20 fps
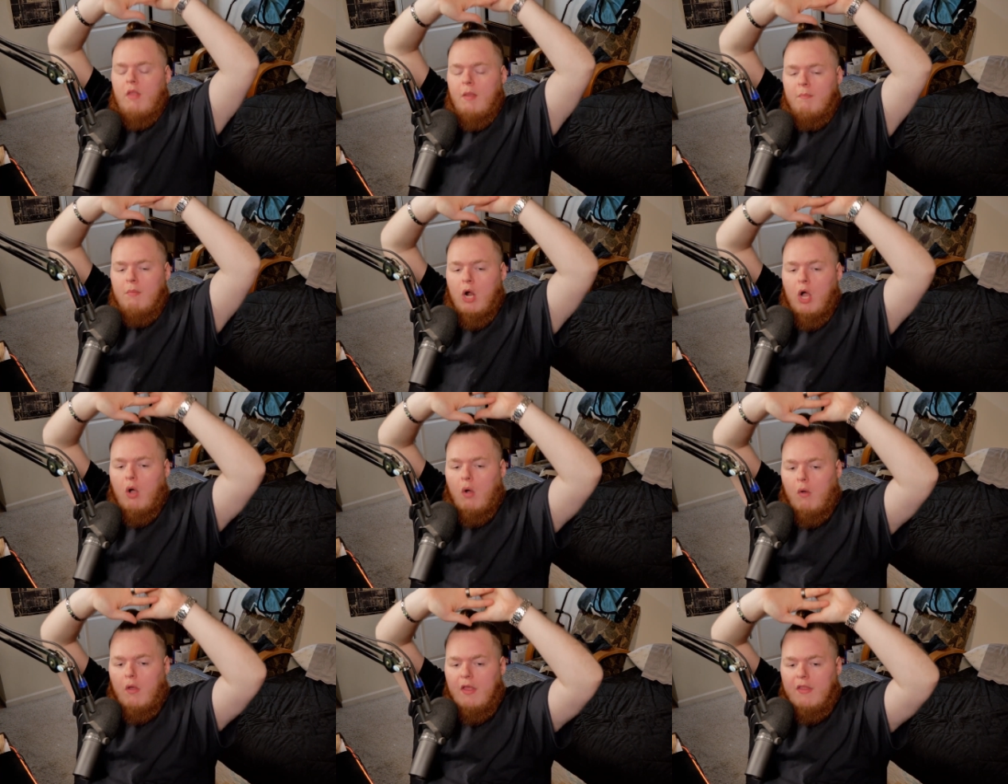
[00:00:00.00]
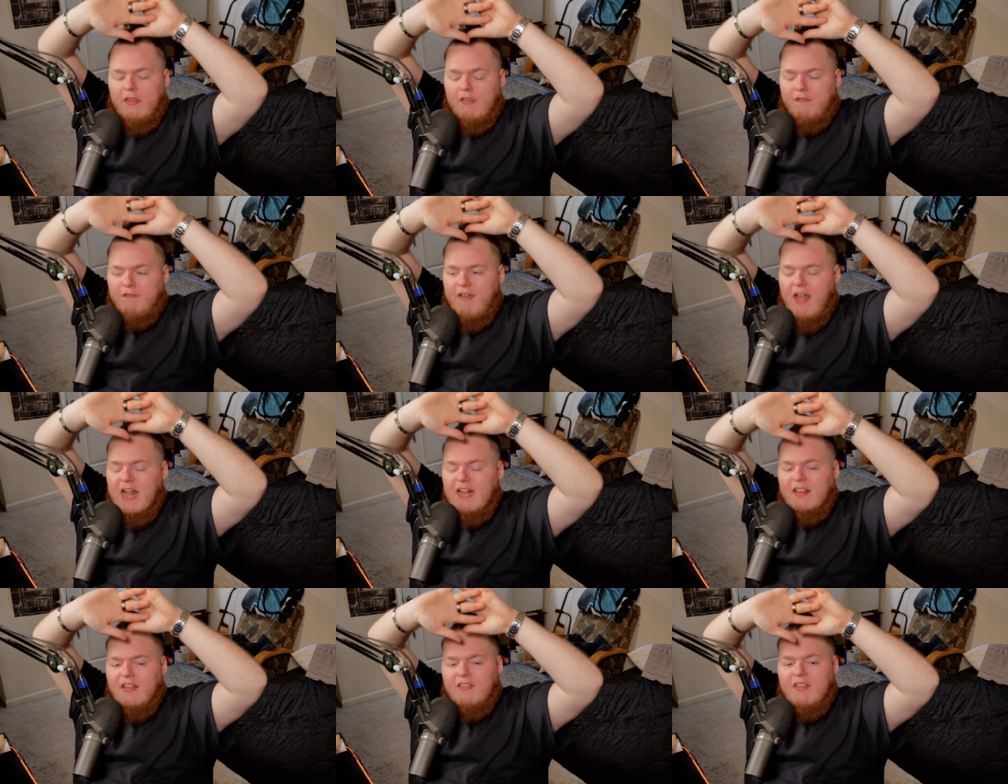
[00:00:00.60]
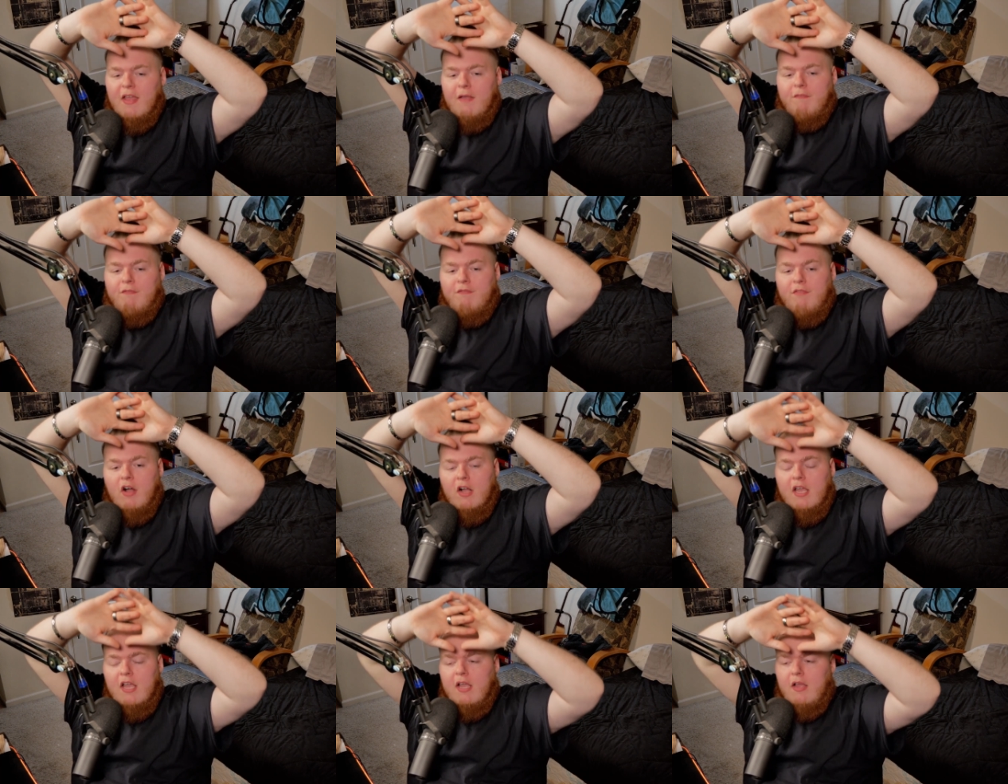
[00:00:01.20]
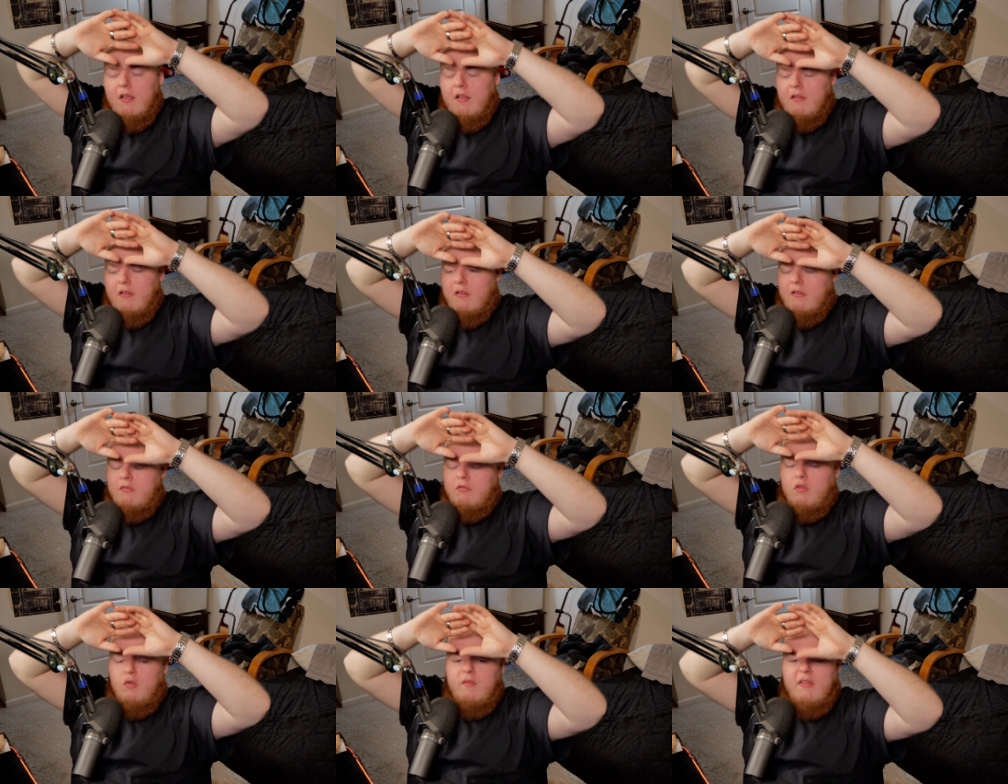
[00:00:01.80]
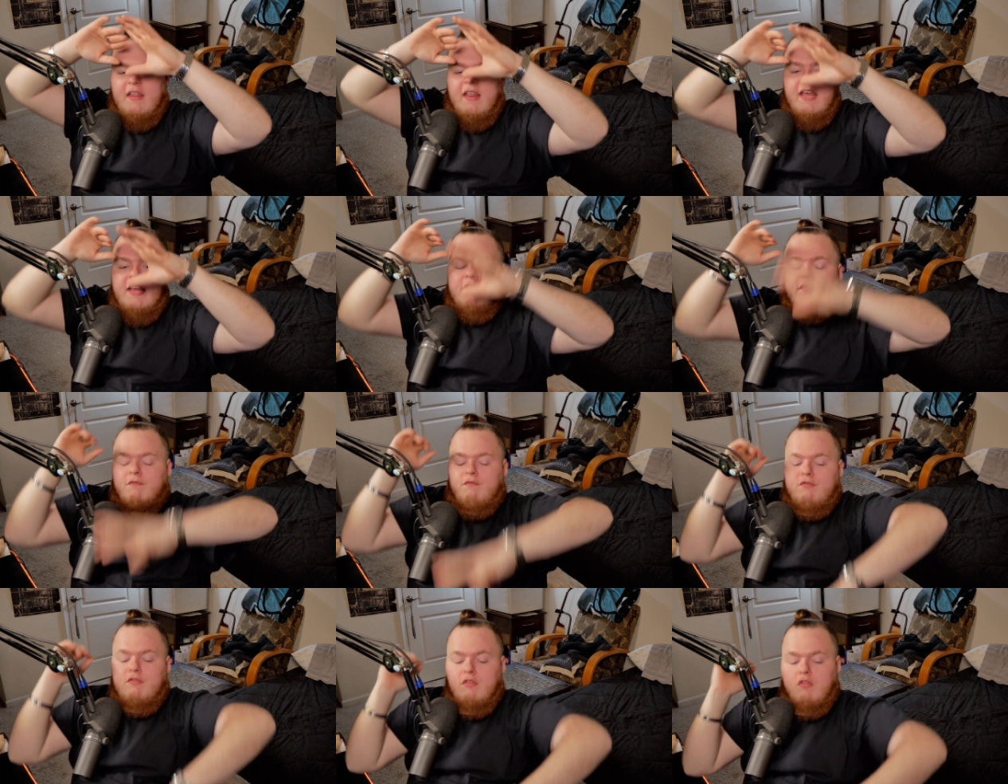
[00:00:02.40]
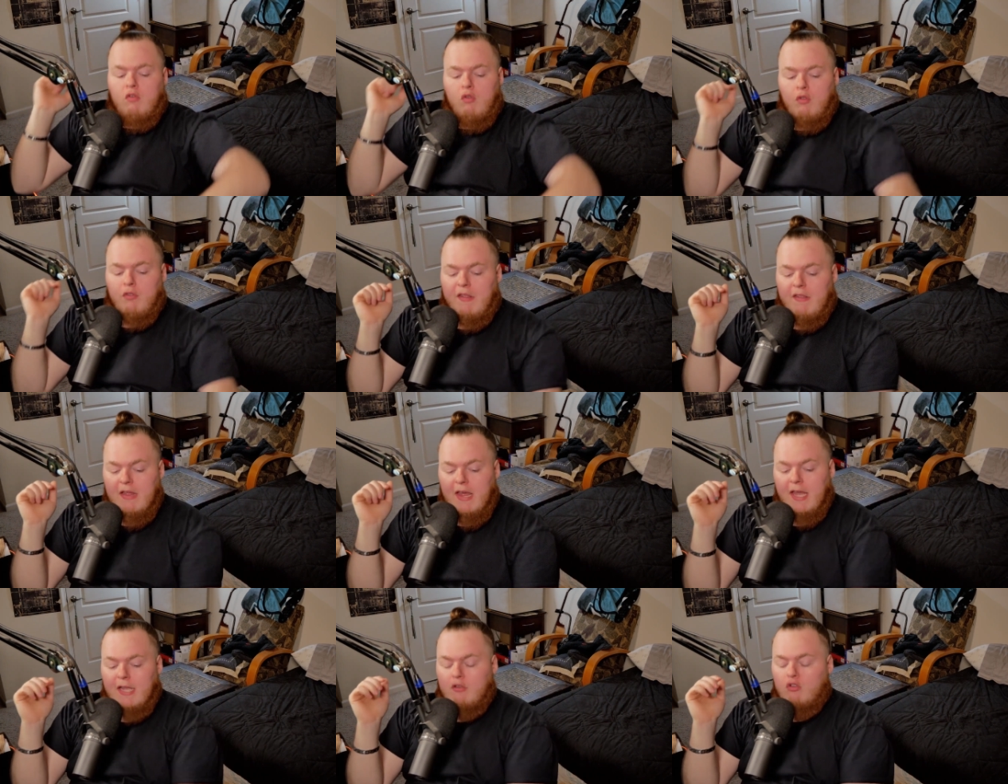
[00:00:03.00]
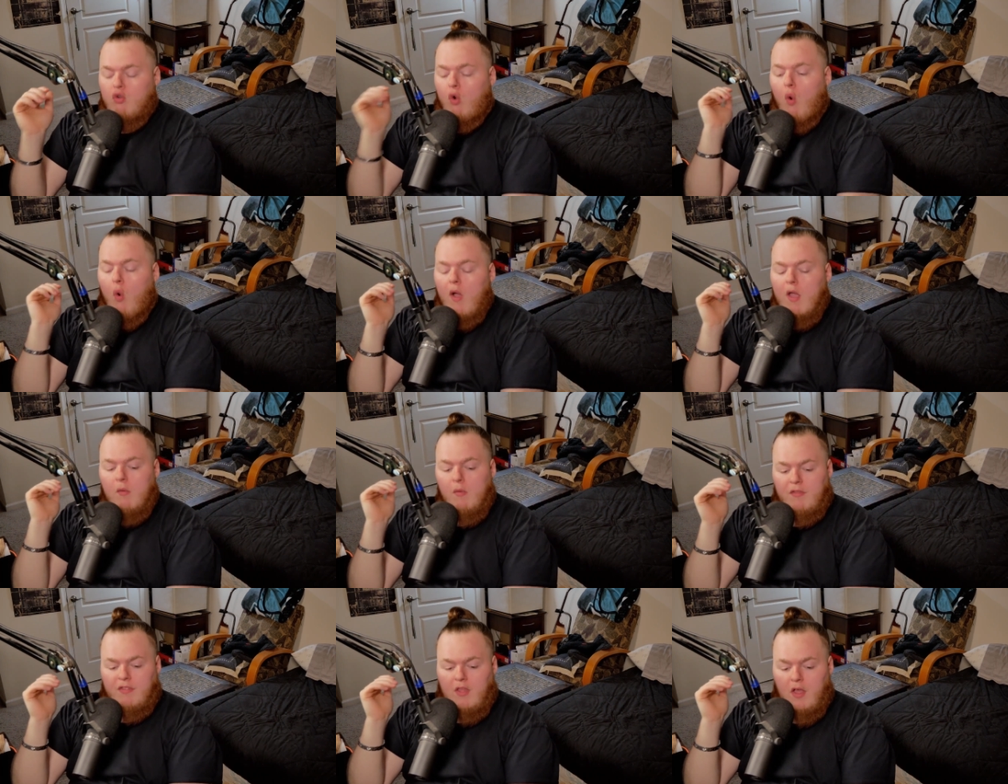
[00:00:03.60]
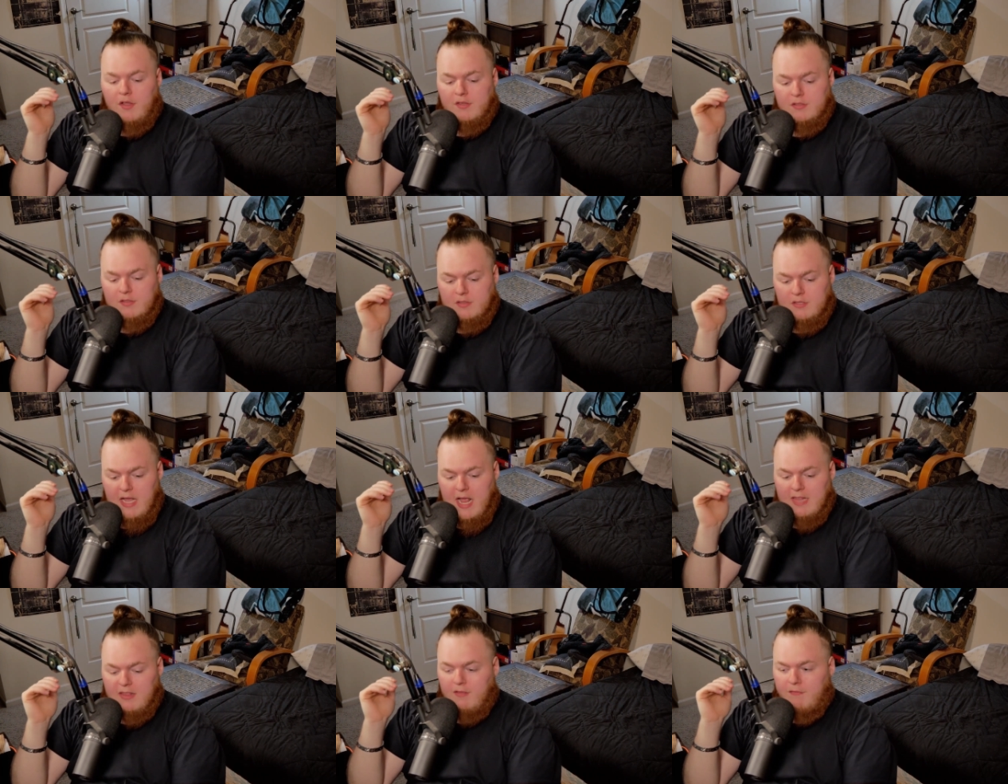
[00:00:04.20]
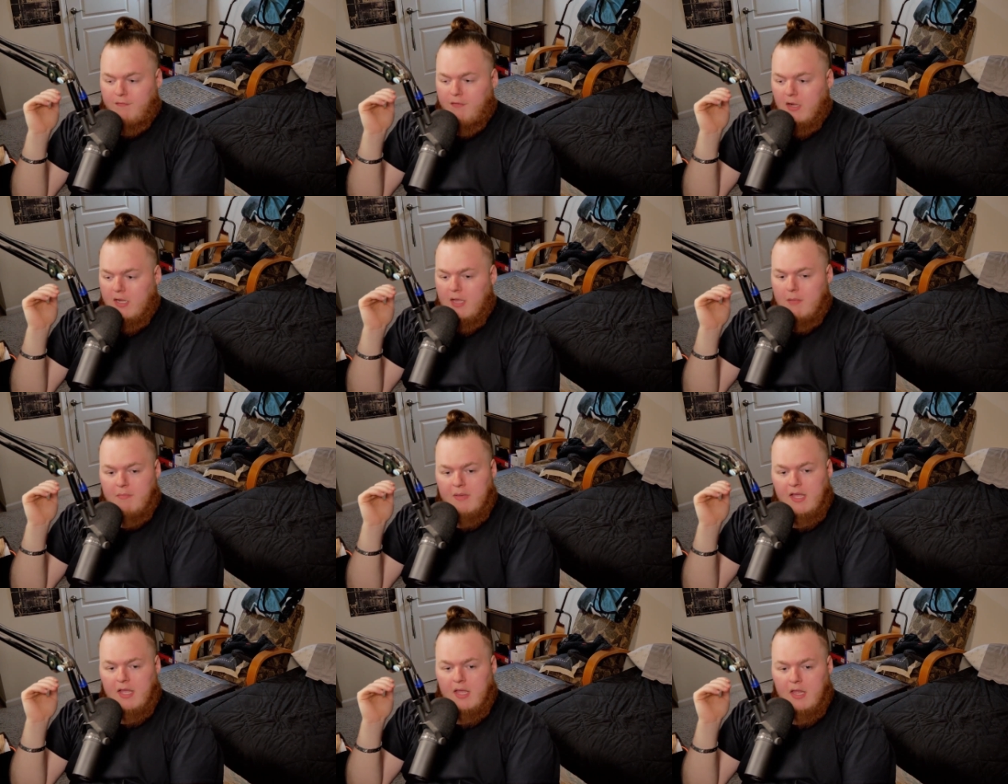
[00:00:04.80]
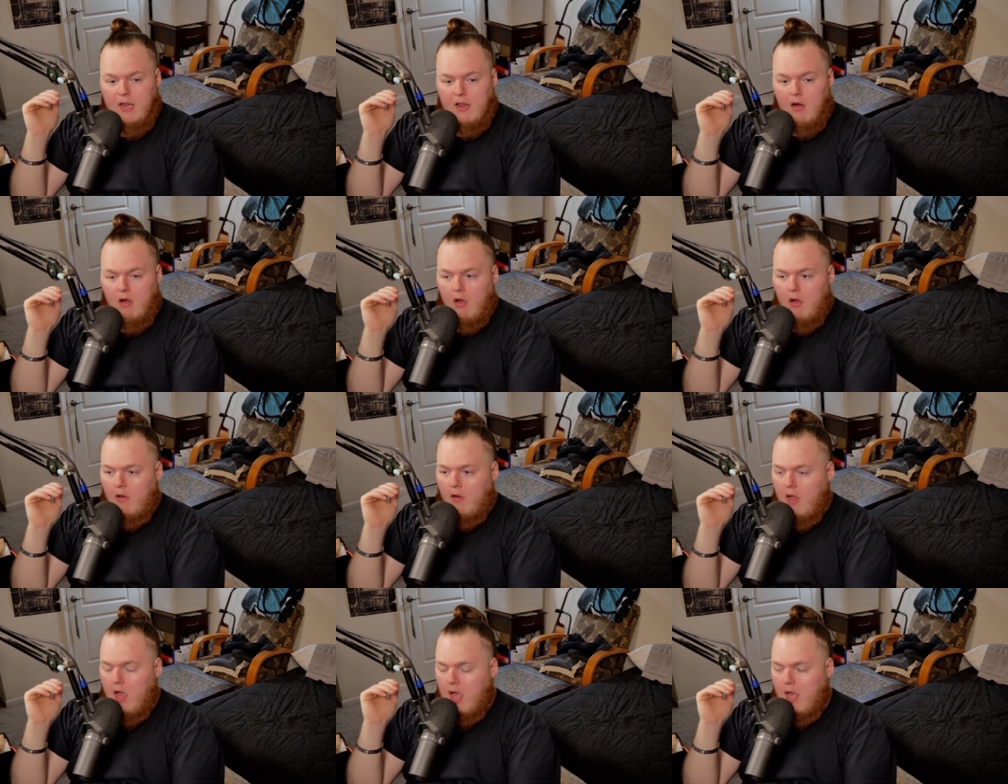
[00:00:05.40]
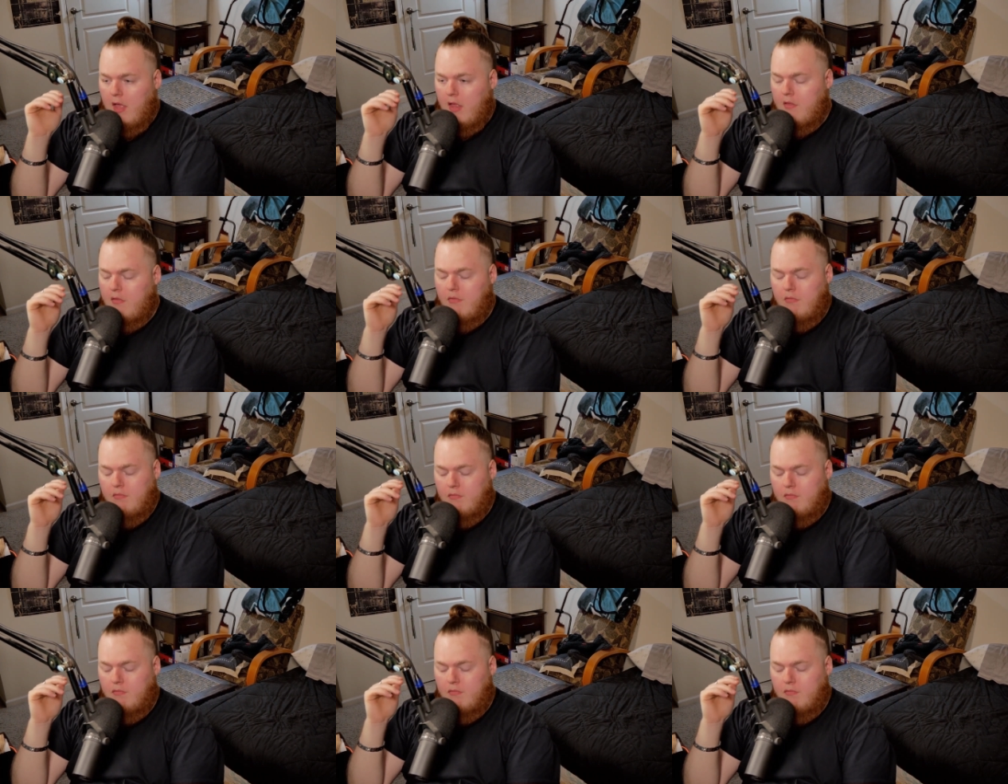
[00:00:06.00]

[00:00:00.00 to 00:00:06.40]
Bro, the fact that they fucking dude, they like they like toy with us at the fucking beginning or uh